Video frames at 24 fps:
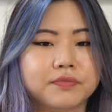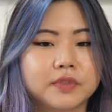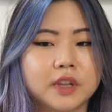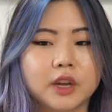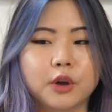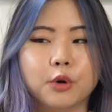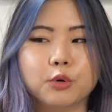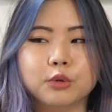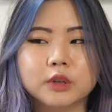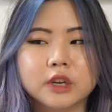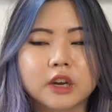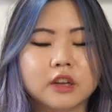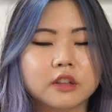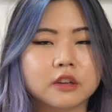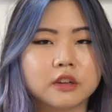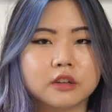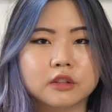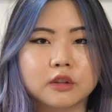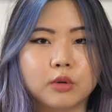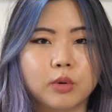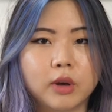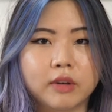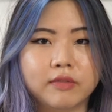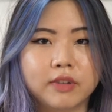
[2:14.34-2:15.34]
The only other
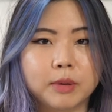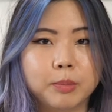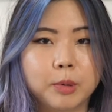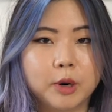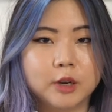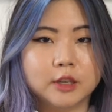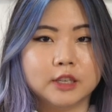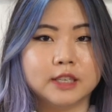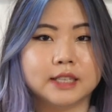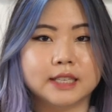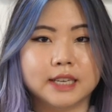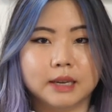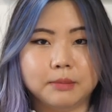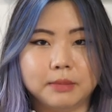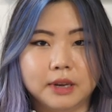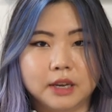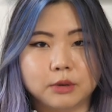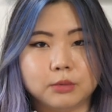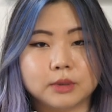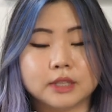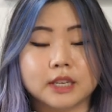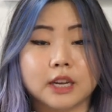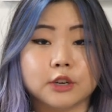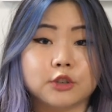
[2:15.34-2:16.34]
Loewe purchase I
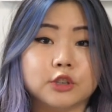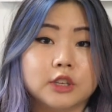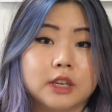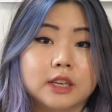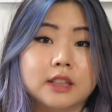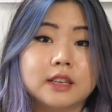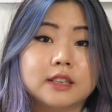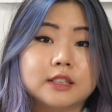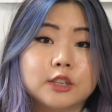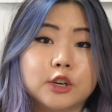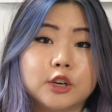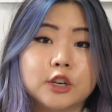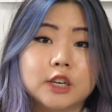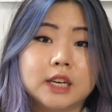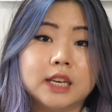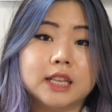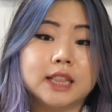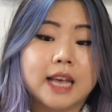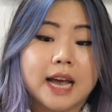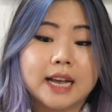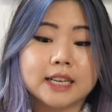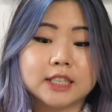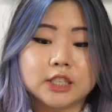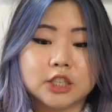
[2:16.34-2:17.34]
made was actually this hoodie
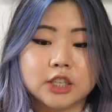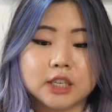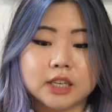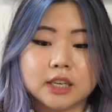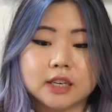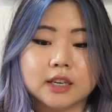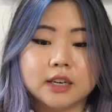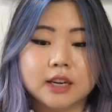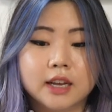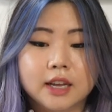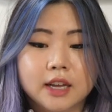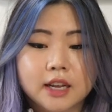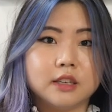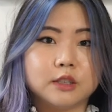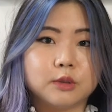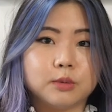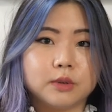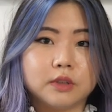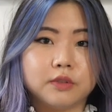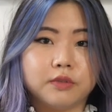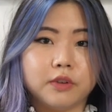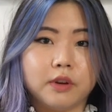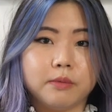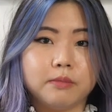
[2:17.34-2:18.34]
last year. This
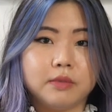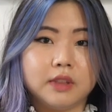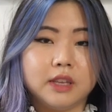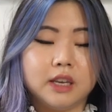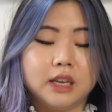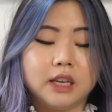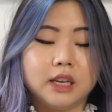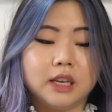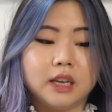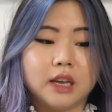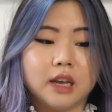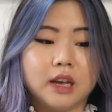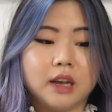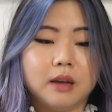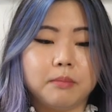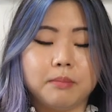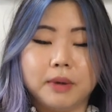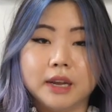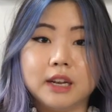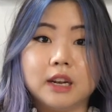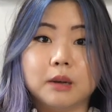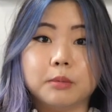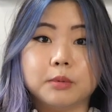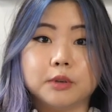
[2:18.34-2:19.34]
was from the
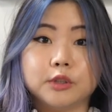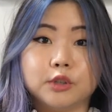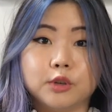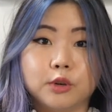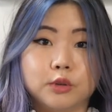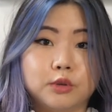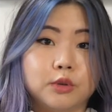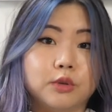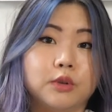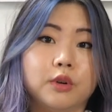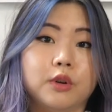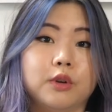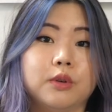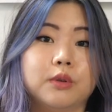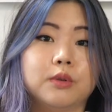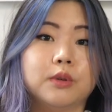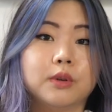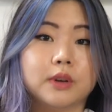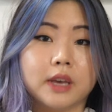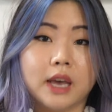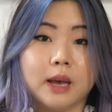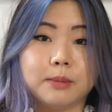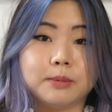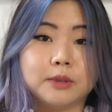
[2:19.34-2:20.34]
My Neighbor Totoro
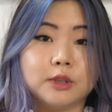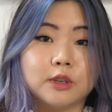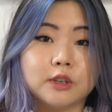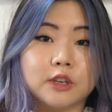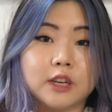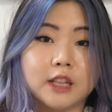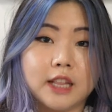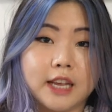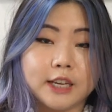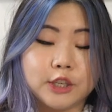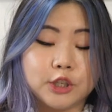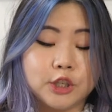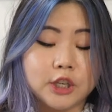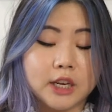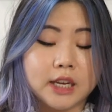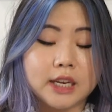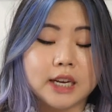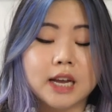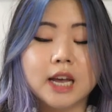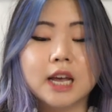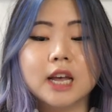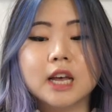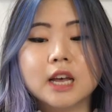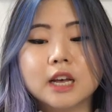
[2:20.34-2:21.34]
capsule
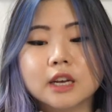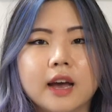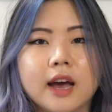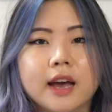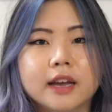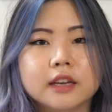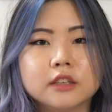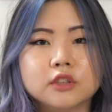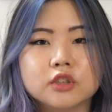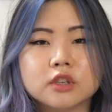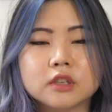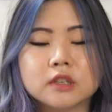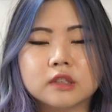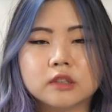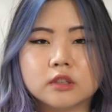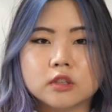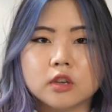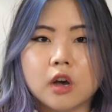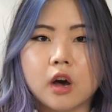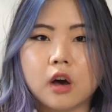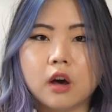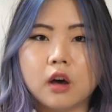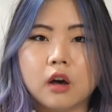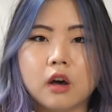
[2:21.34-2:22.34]
collection. I just
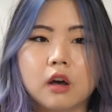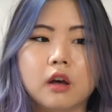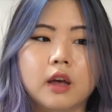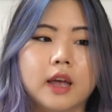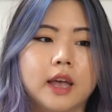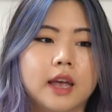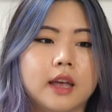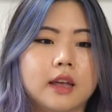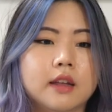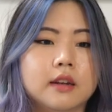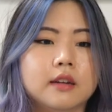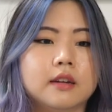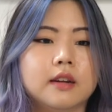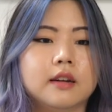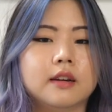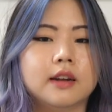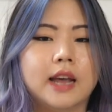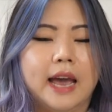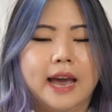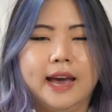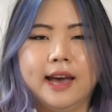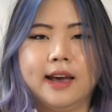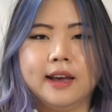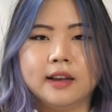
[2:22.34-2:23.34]
saw an
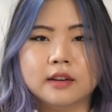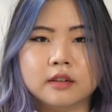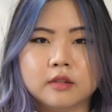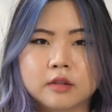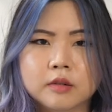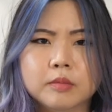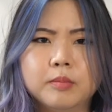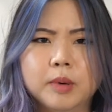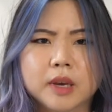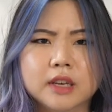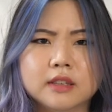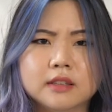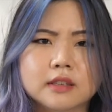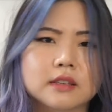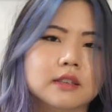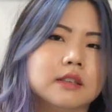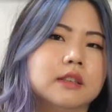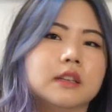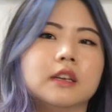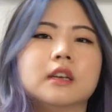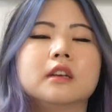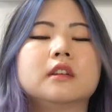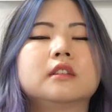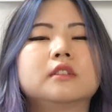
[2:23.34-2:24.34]
ad
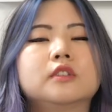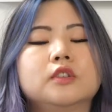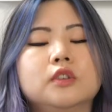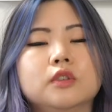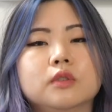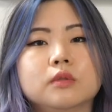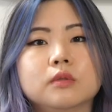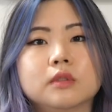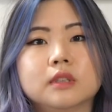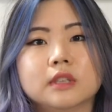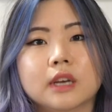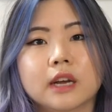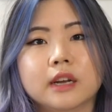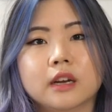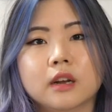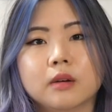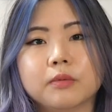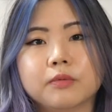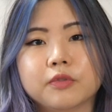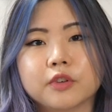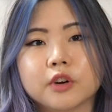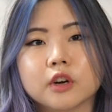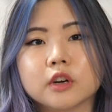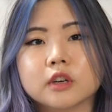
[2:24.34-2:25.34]
basically to sign
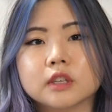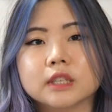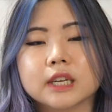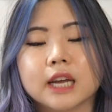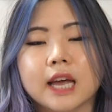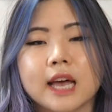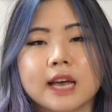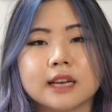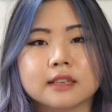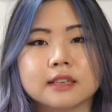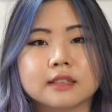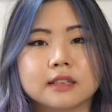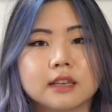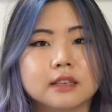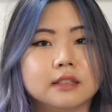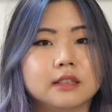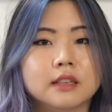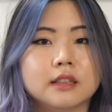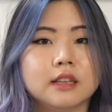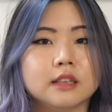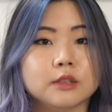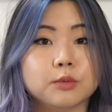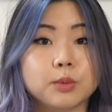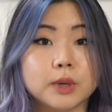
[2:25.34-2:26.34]
up for early access,
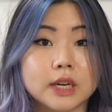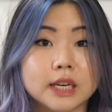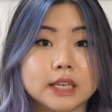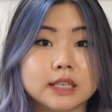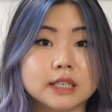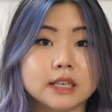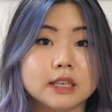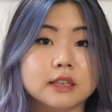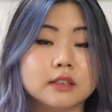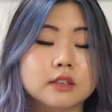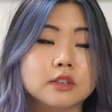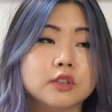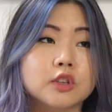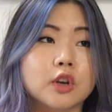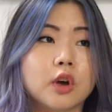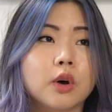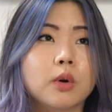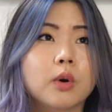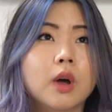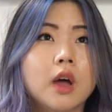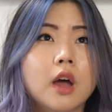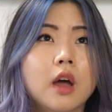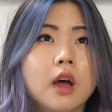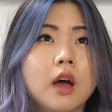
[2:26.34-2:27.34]
and that's what I did.
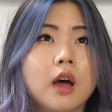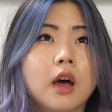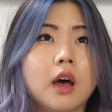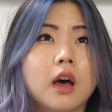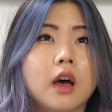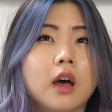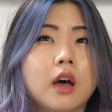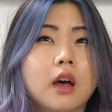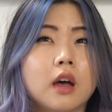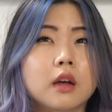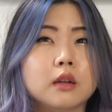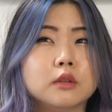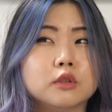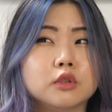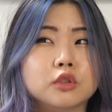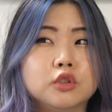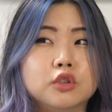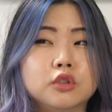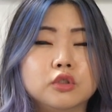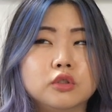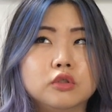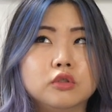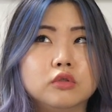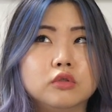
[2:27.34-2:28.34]
So on
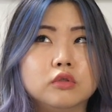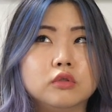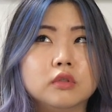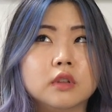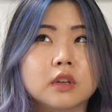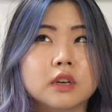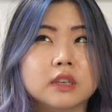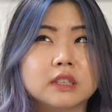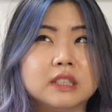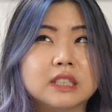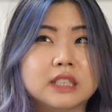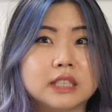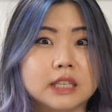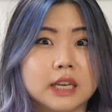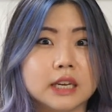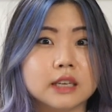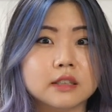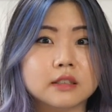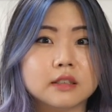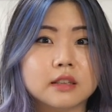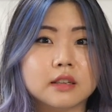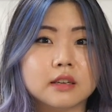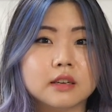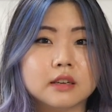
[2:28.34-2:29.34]
the
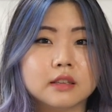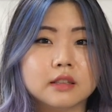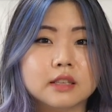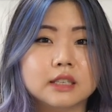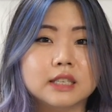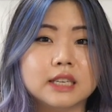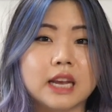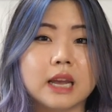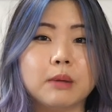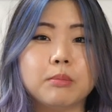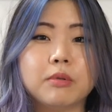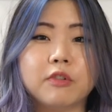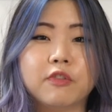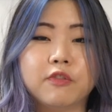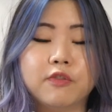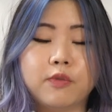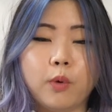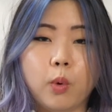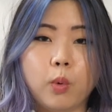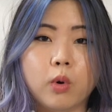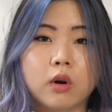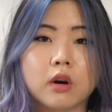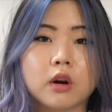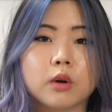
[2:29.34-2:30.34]
6th, the day
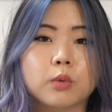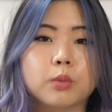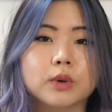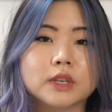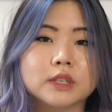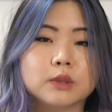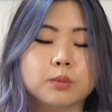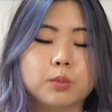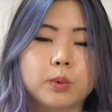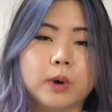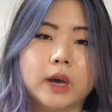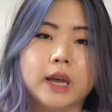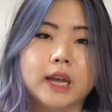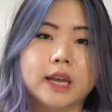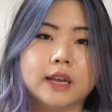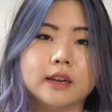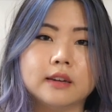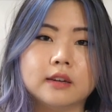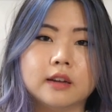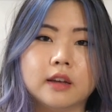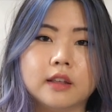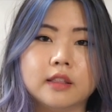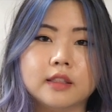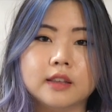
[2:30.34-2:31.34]
before was
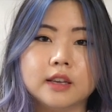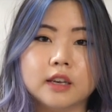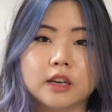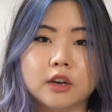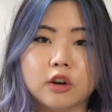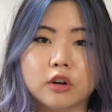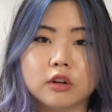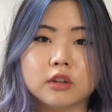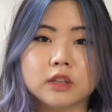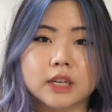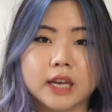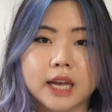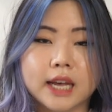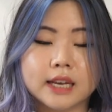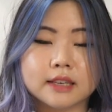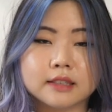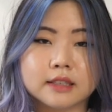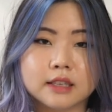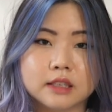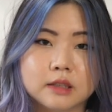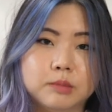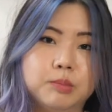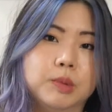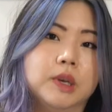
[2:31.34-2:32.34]
when the early
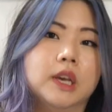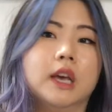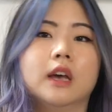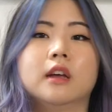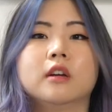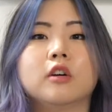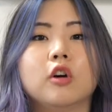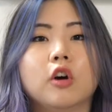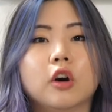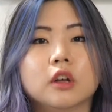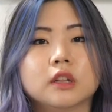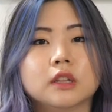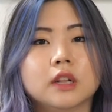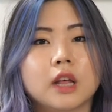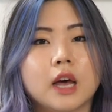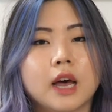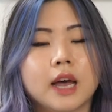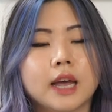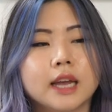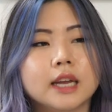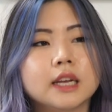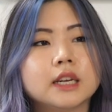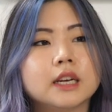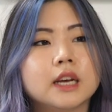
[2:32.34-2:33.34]
access began
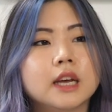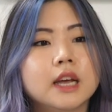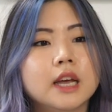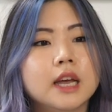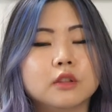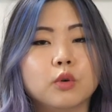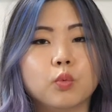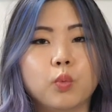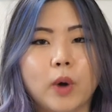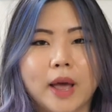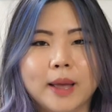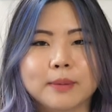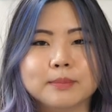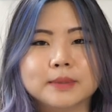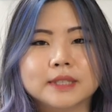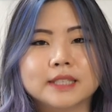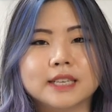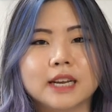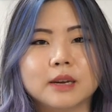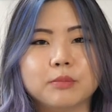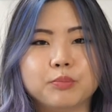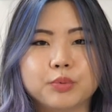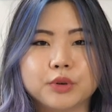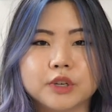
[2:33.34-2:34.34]
online. The
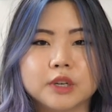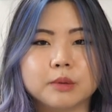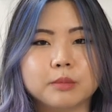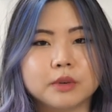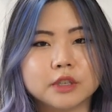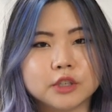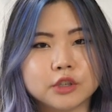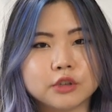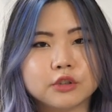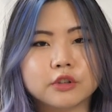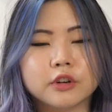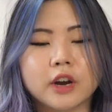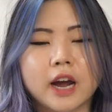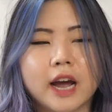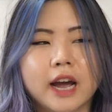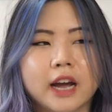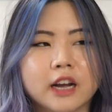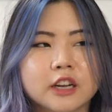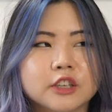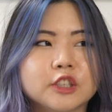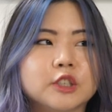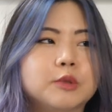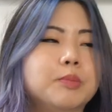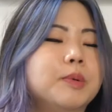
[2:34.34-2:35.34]
website pretty much
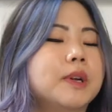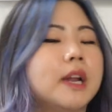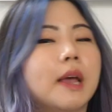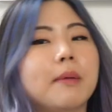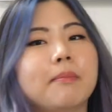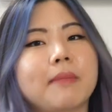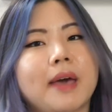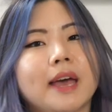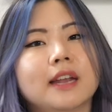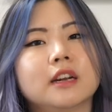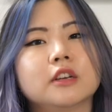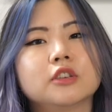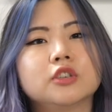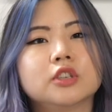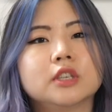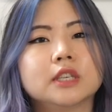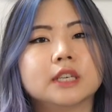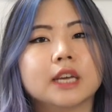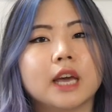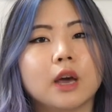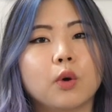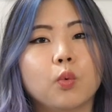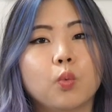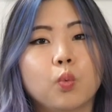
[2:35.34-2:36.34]
crashed, but I managed to
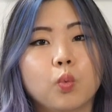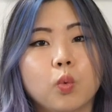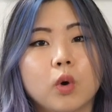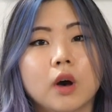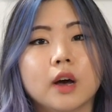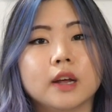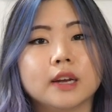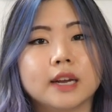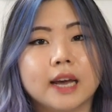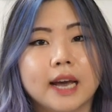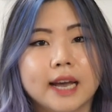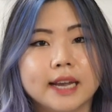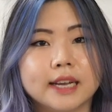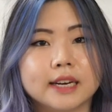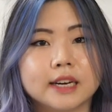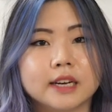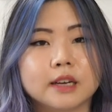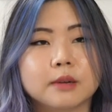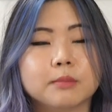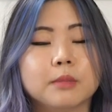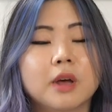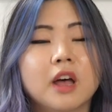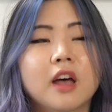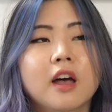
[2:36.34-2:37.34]
get one
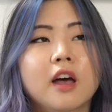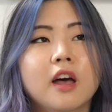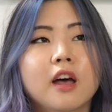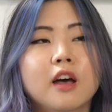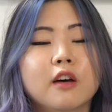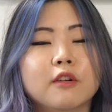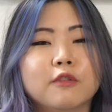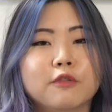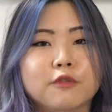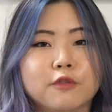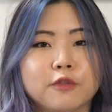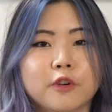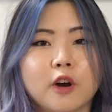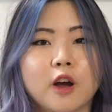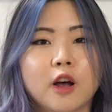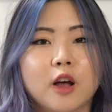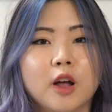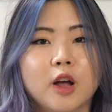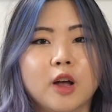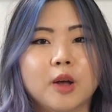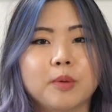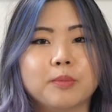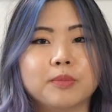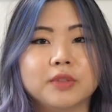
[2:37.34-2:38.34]
item
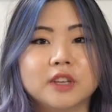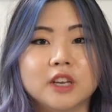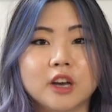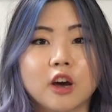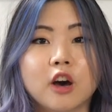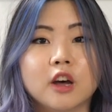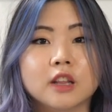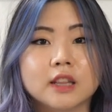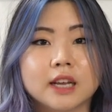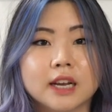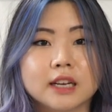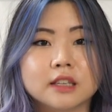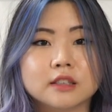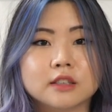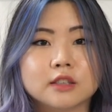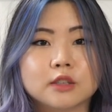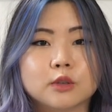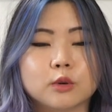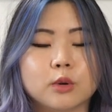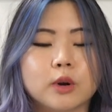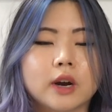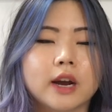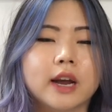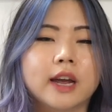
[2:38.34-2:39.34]
from the online
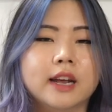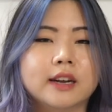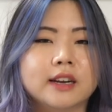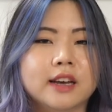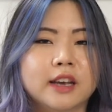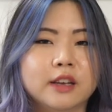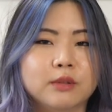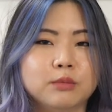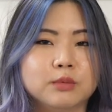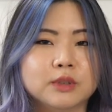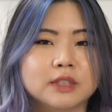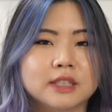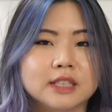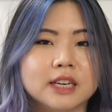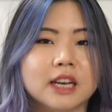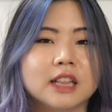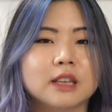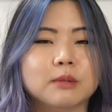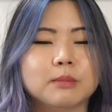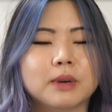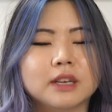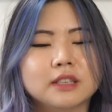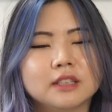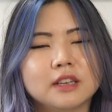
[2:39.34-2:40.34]
store, and I was
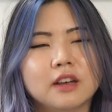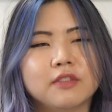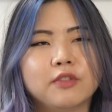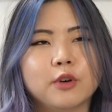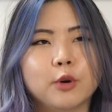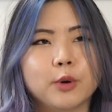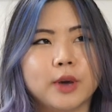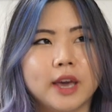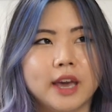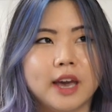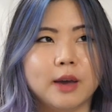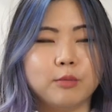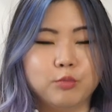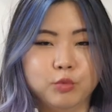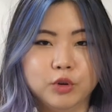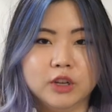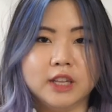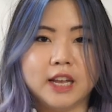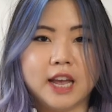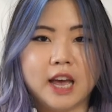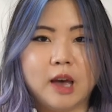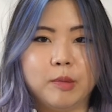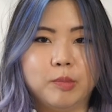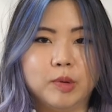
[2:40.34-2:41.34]
telling myself, okay, I'm
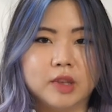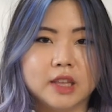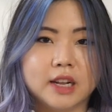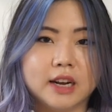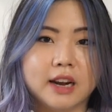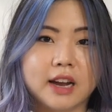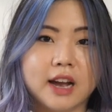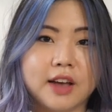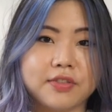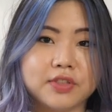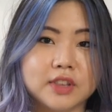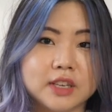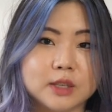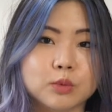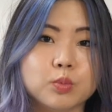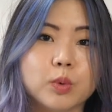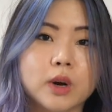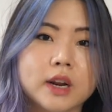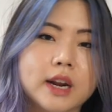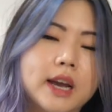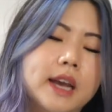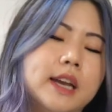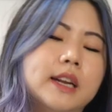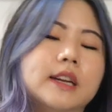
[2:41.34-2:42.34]
really happy that I got this
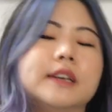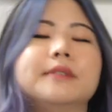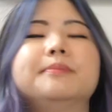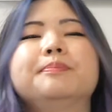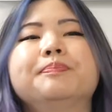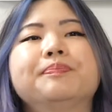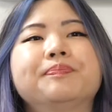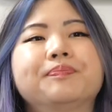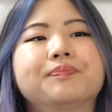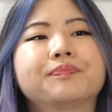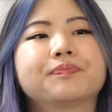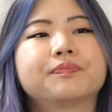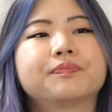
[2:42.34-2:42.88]
one item